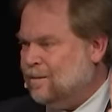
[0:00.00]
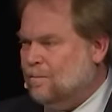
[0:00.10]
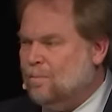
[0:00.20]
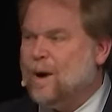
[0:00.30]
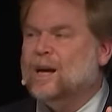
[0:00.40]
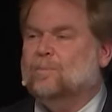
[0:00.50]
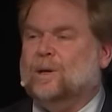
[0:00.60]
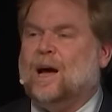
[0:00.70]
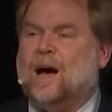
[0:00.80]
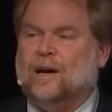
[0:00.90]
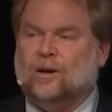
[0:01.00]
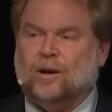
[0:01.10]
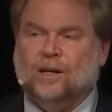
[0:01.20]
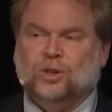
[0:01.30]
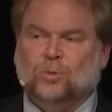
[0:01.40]
might be higher
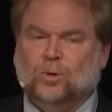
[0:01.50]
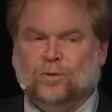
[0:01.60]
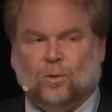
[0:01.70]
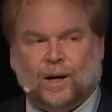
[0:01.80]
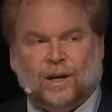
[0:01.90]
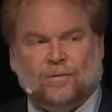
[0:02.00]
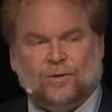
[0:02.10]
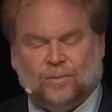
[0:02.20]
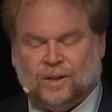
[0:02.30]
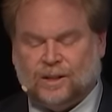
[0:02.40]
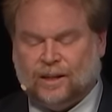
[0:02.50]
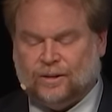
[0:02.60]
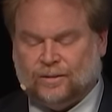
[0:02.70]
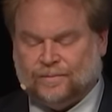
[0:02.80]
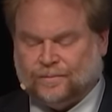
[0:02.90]
as you move away from the
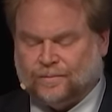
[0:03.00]
center.